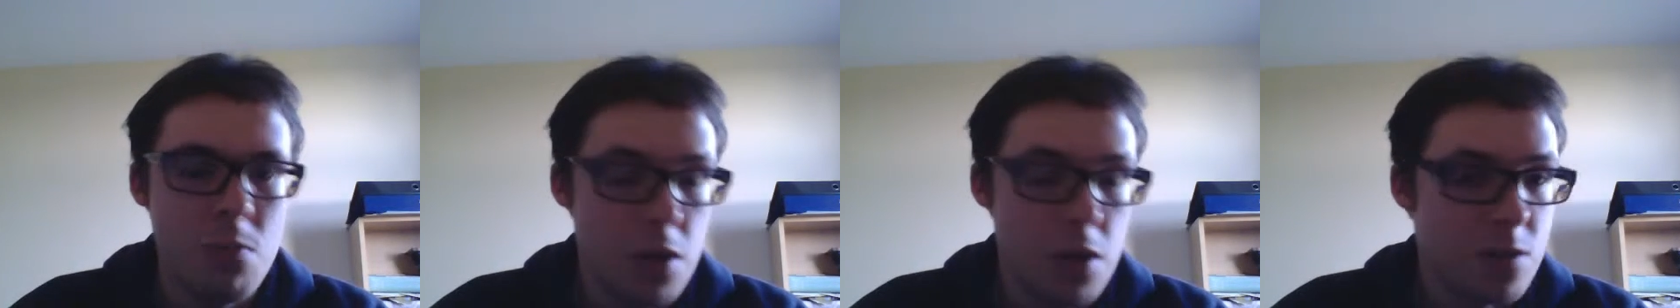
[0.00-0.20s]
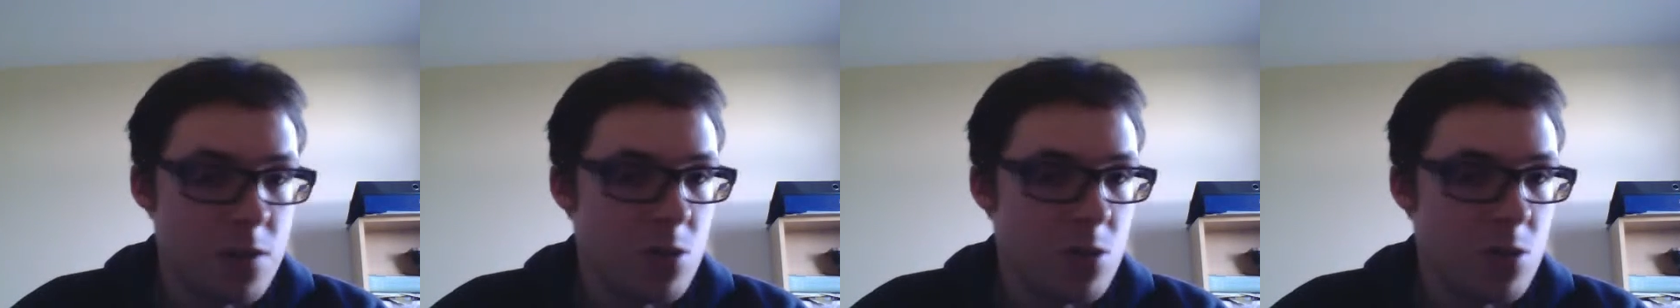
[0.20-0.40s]

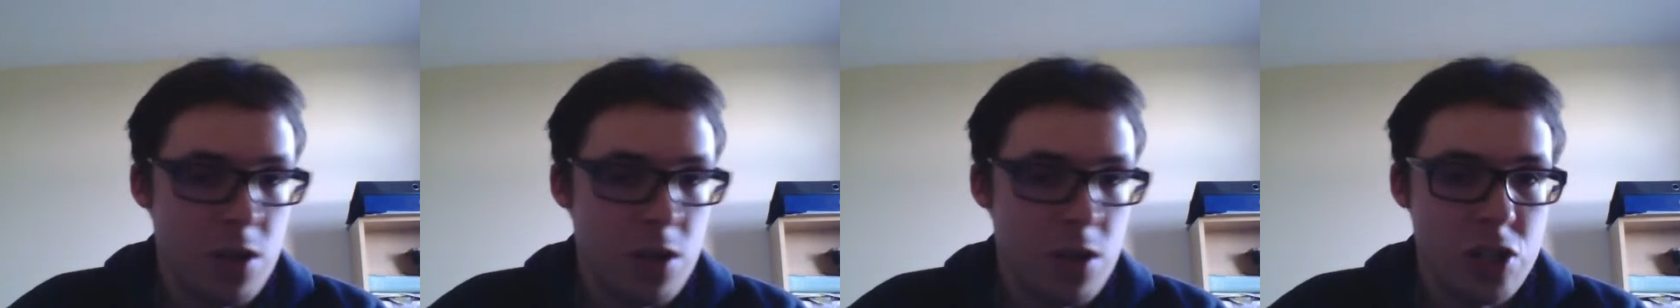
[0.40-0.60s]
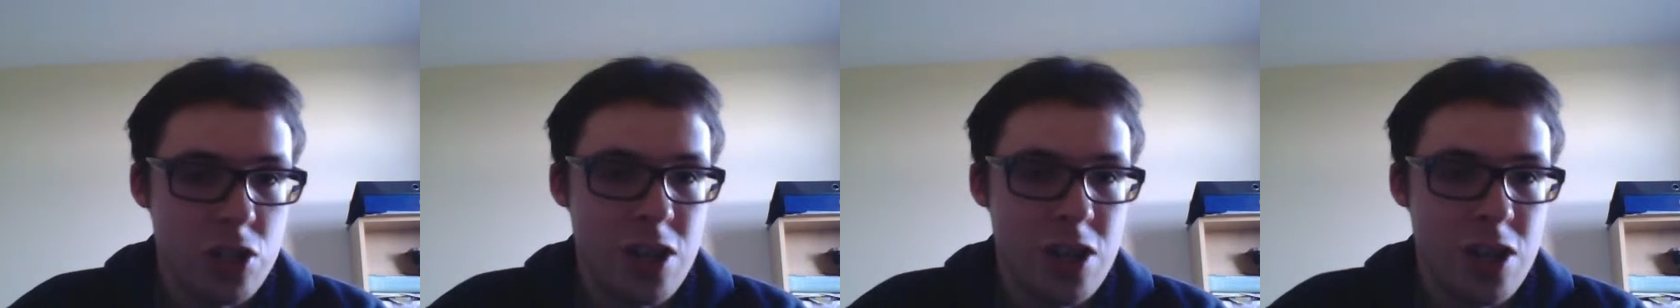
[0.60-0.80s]
have scored in
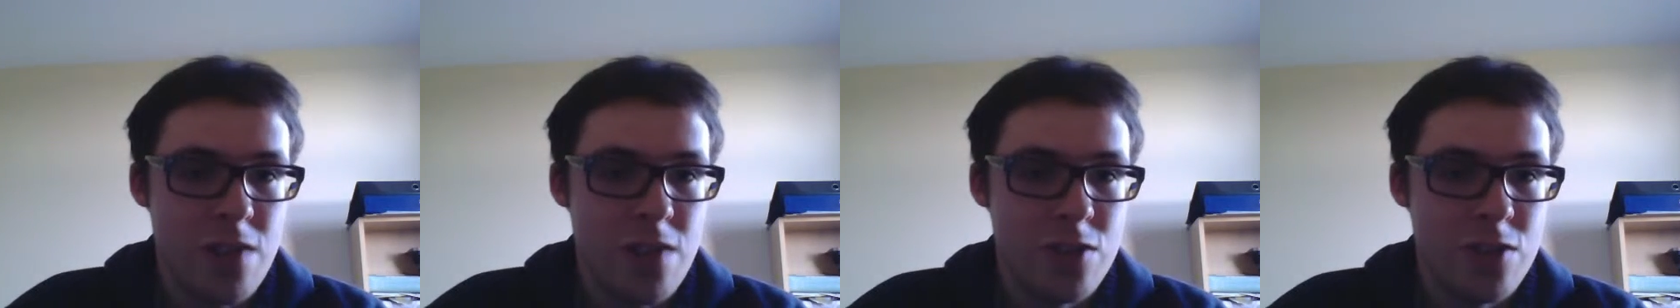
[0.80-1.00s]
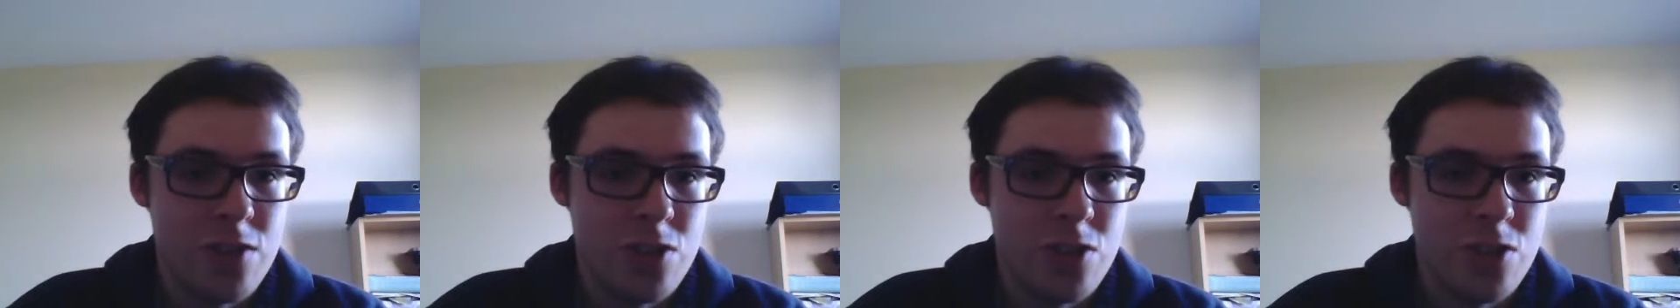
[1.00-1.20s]
China
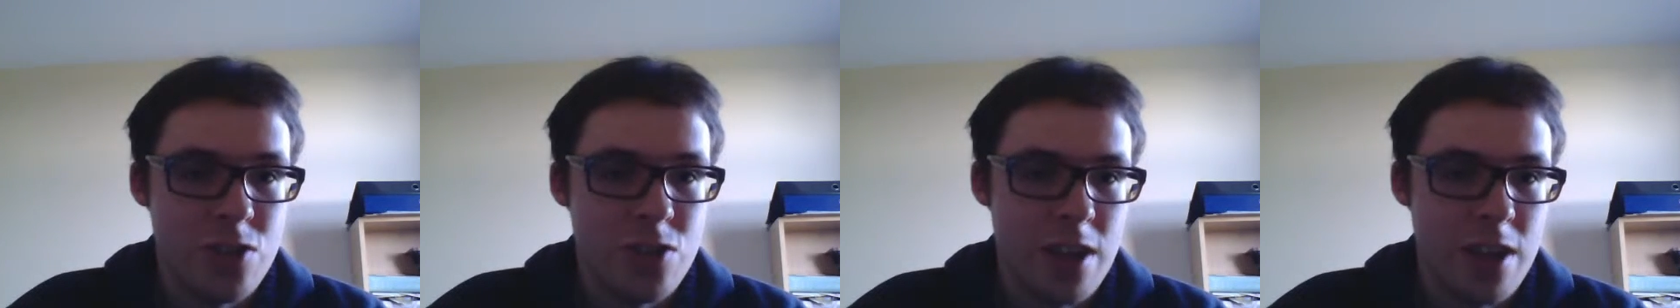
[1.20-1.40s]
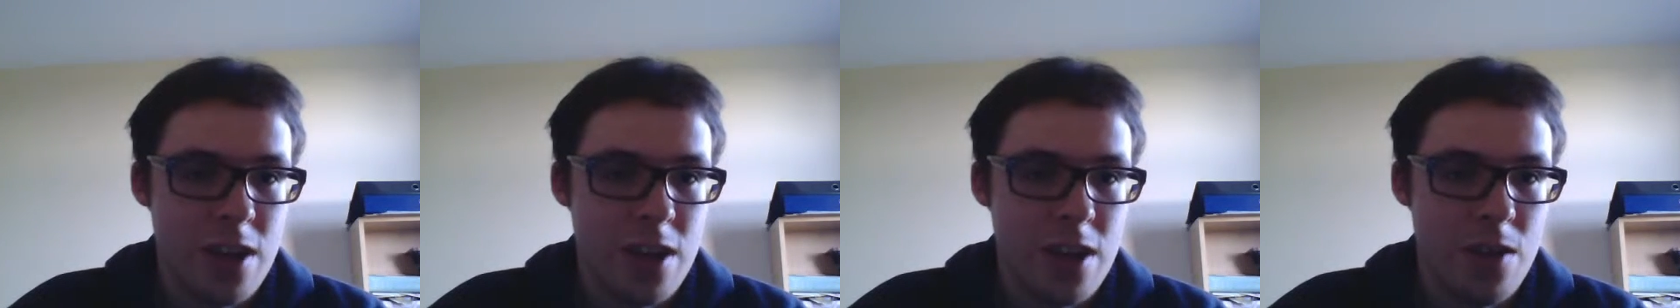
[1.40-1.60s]
for sure had the
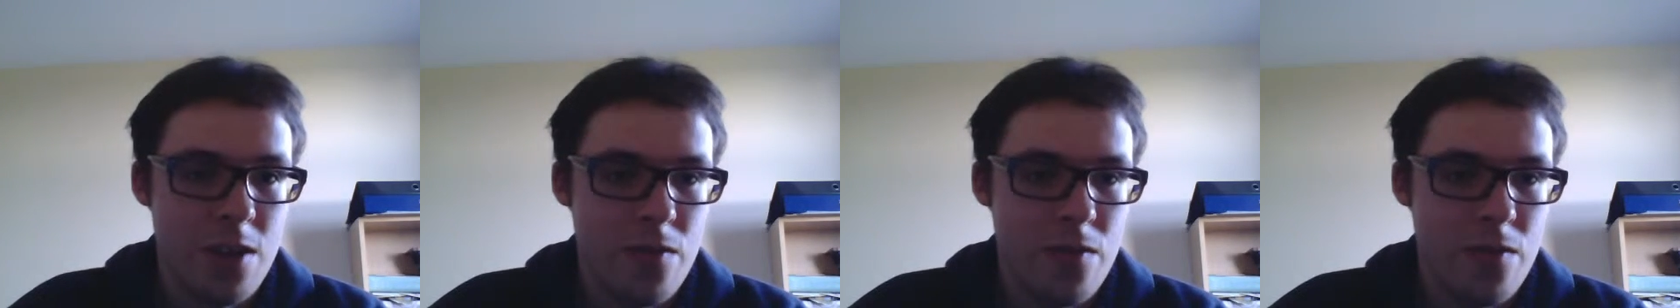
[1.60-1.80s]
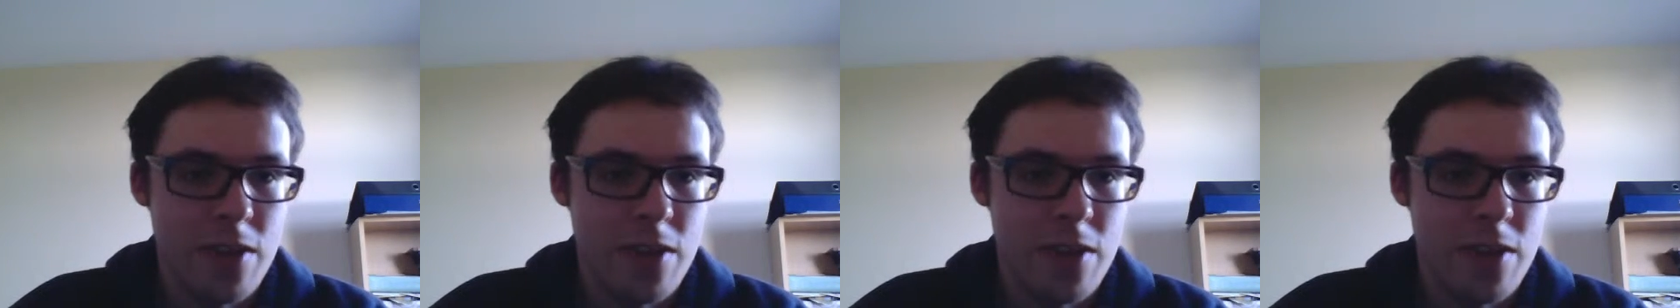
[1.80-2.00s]
car not
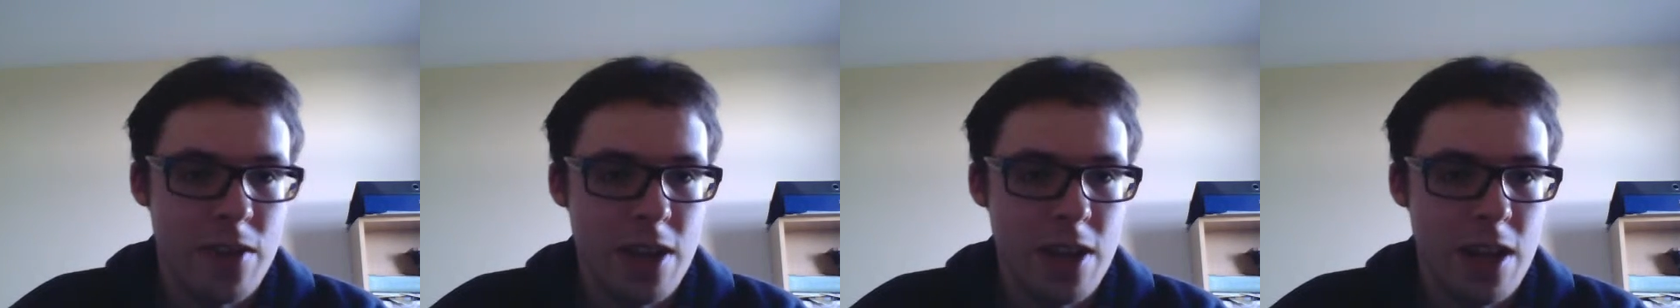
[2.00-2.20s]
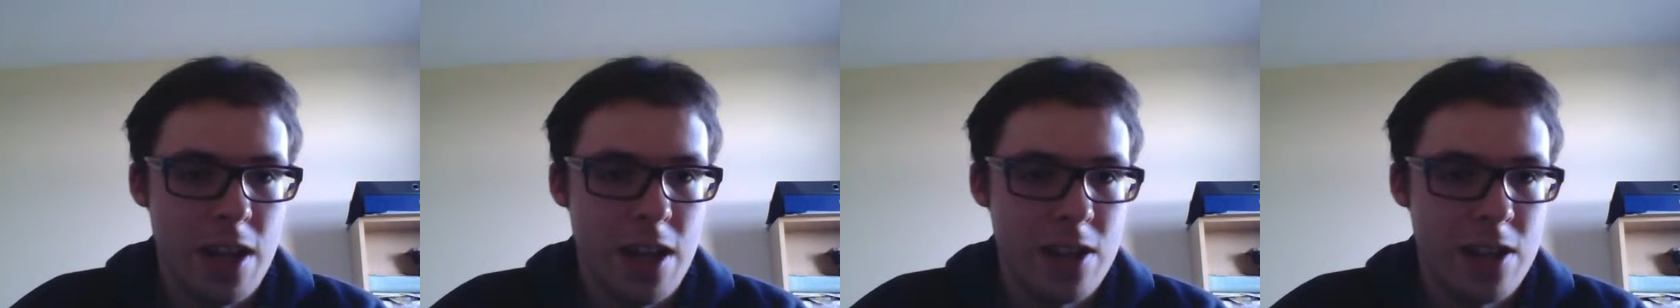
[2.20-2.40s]
failed at the
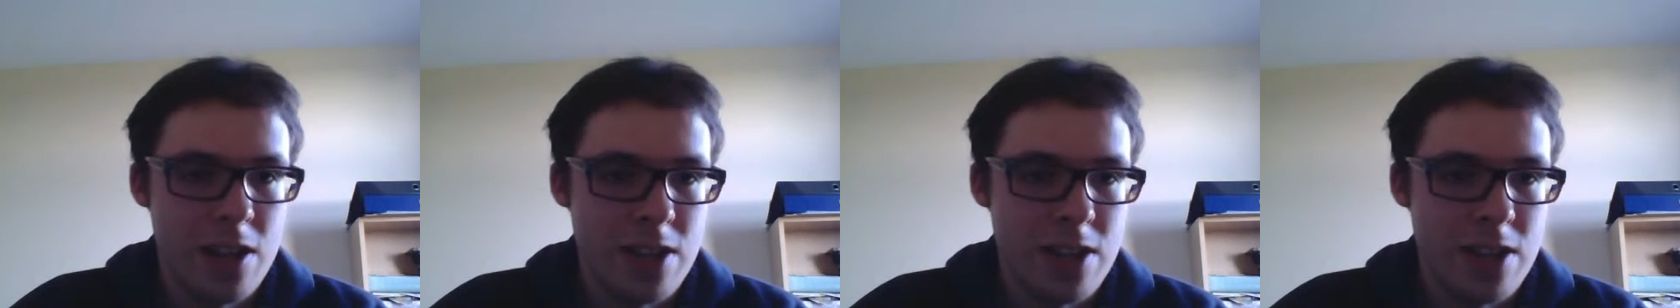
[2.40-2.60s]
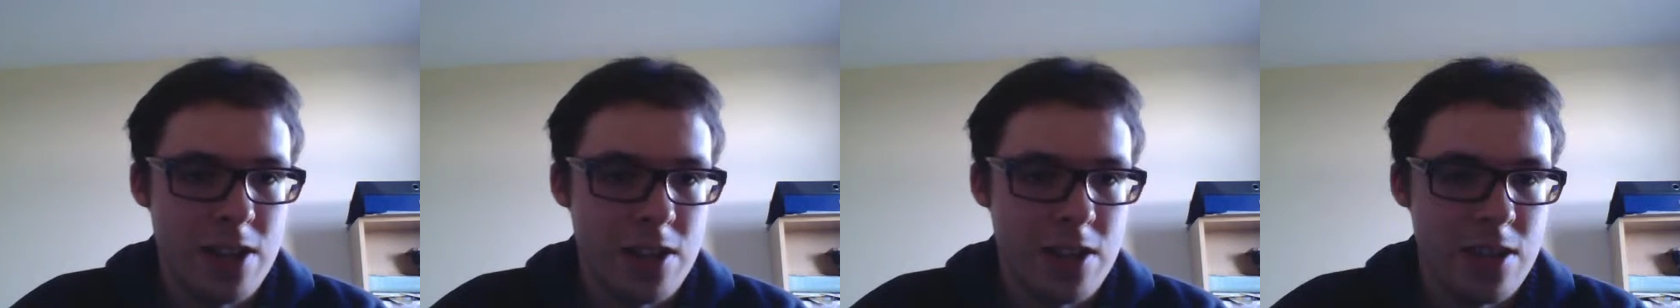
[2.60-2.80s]
last
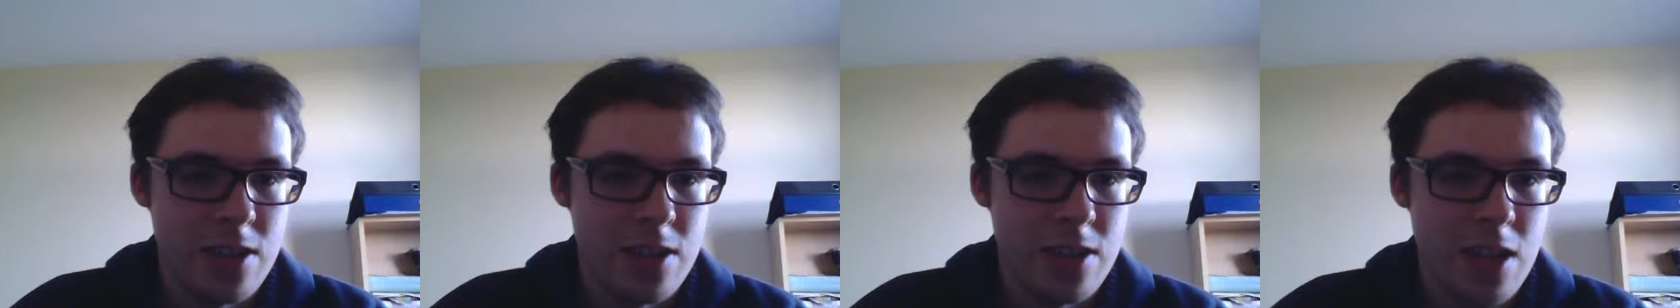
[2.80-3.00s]
seconds.